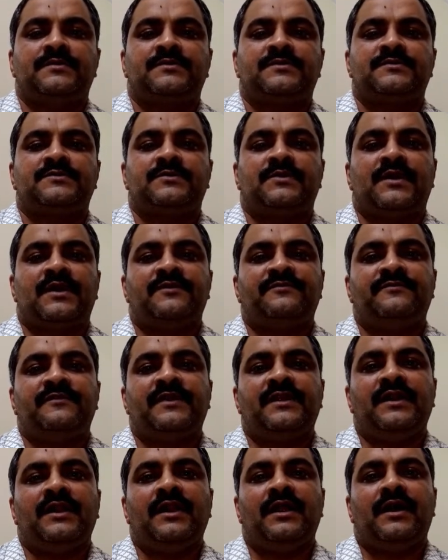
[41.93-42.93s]
So I
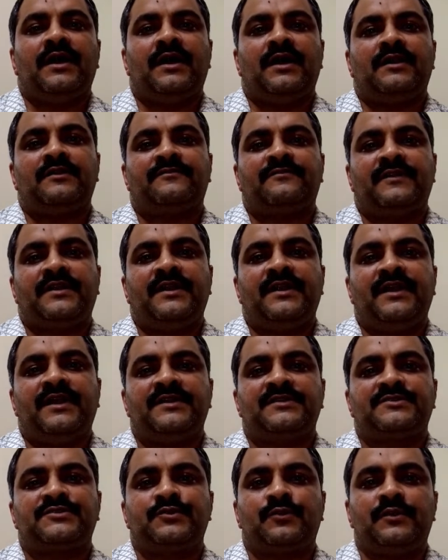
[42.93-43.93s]
feel our friend
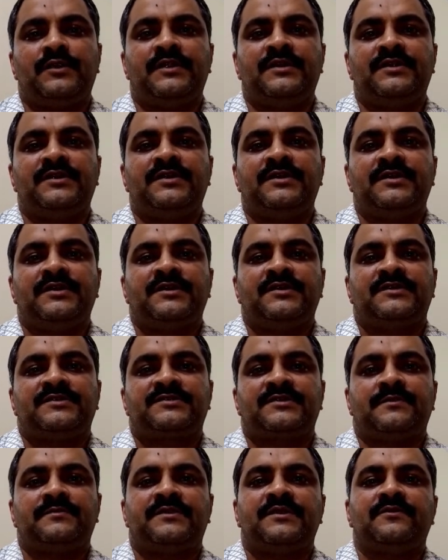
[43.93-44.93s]
has shouldered
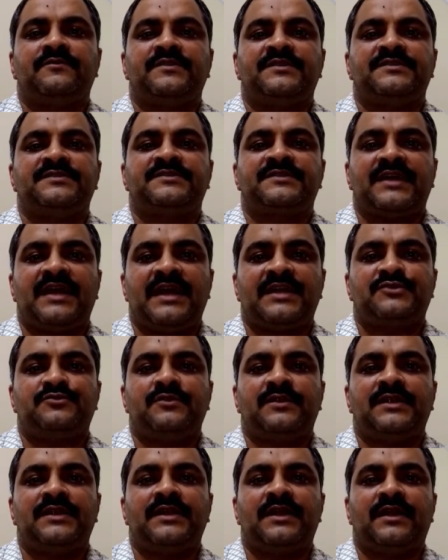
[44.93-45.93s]
something which is
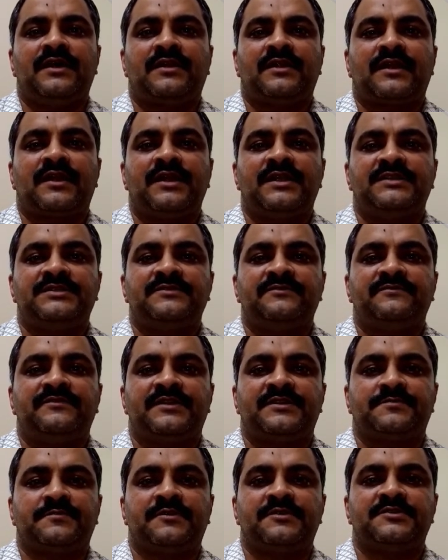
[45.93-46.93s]
actually our collective
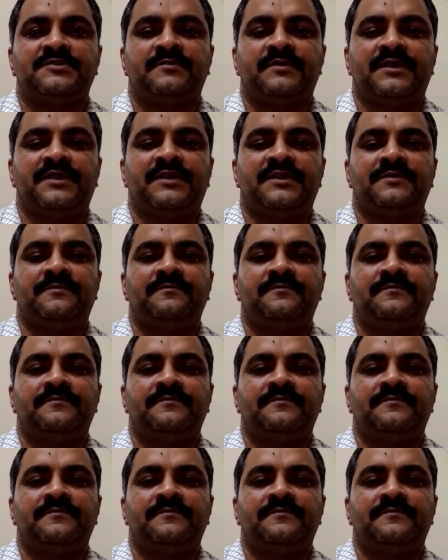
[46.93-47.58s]
responsibility.